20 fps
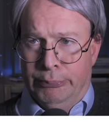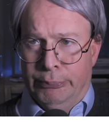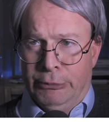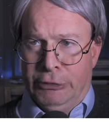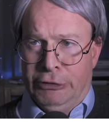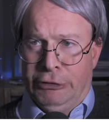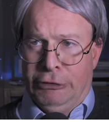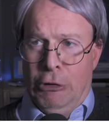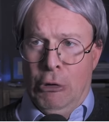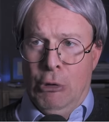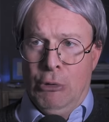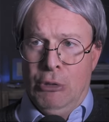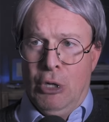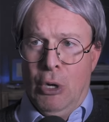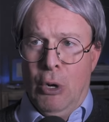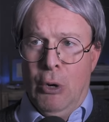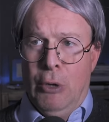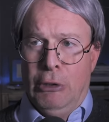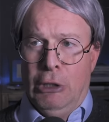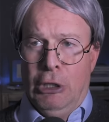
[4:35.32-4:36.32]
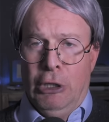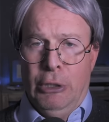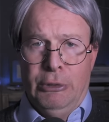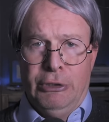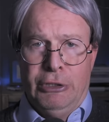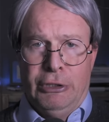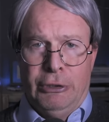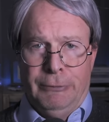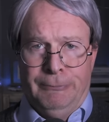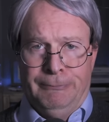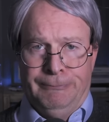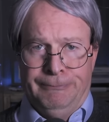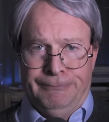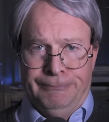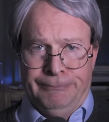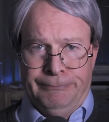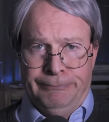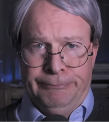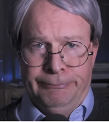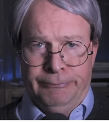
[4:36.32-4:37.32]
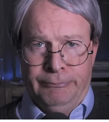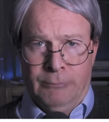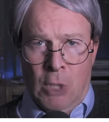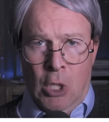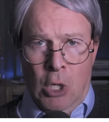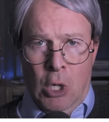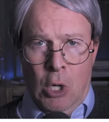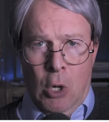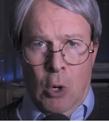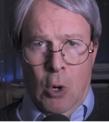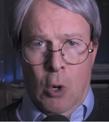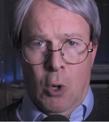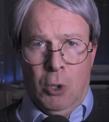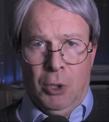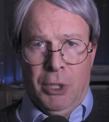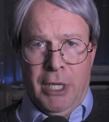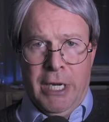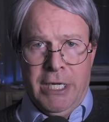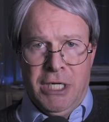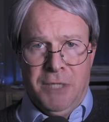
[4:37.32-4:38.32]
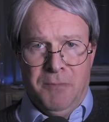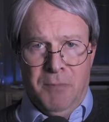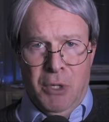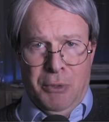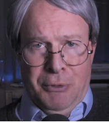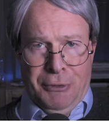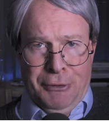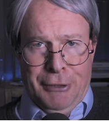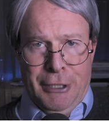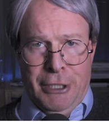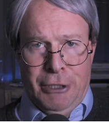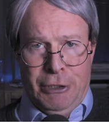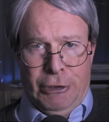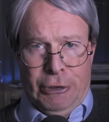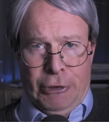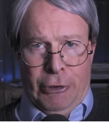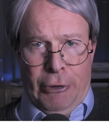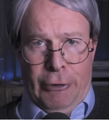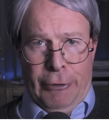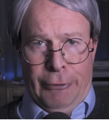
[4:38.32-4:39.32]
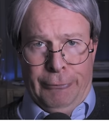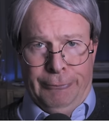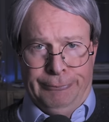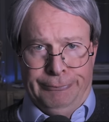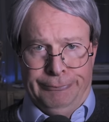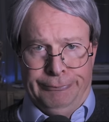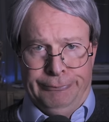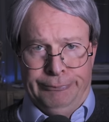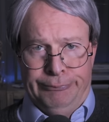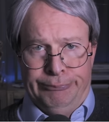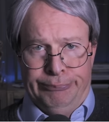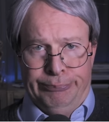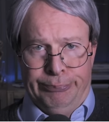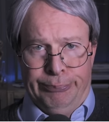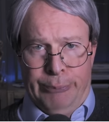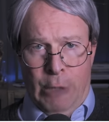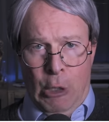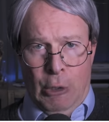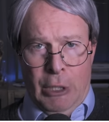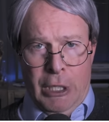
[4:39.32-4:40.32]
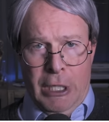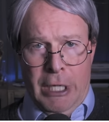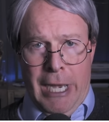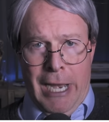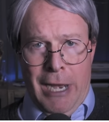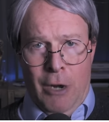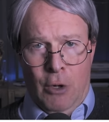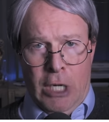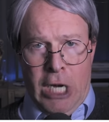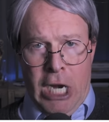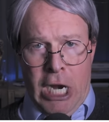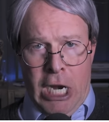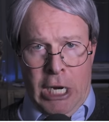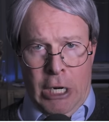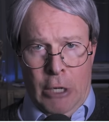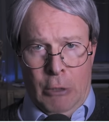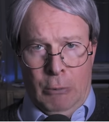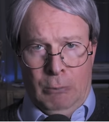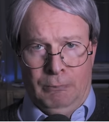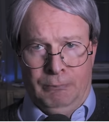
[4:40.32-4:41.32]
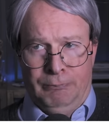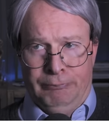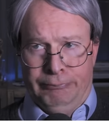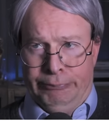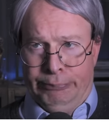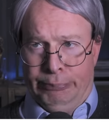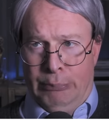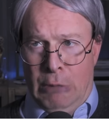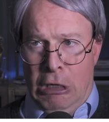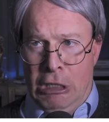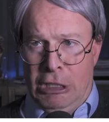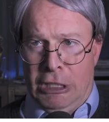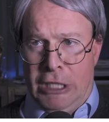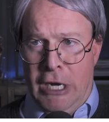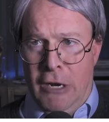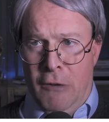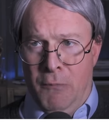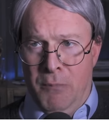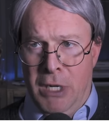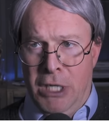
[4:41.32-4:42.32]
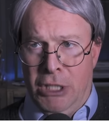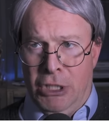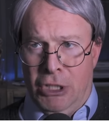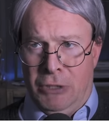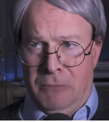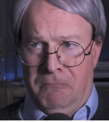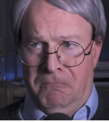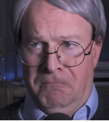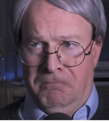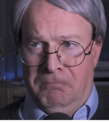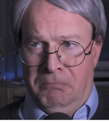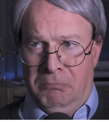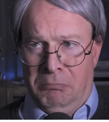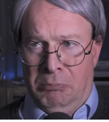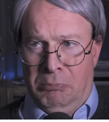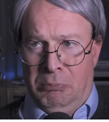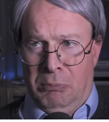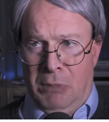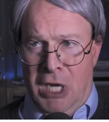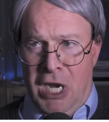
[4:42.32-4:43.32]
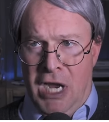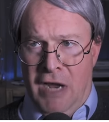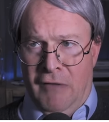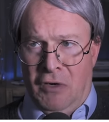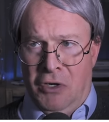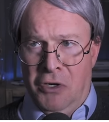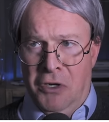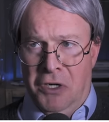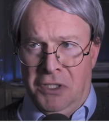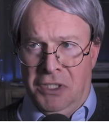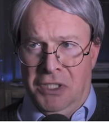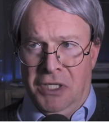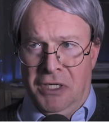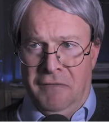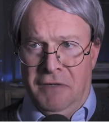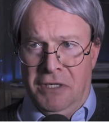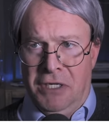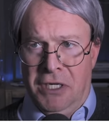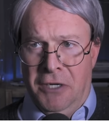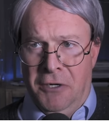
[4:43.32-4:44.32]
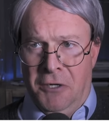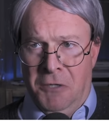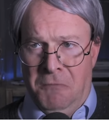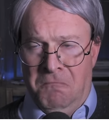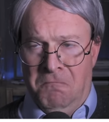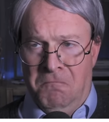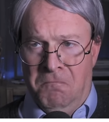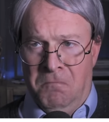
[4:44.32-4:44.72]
Stone Cold Loser. Old Age Mutant Ninja Turtle. Broken Down Cow. Moscow Mitch. Half Cooked TV Dinner.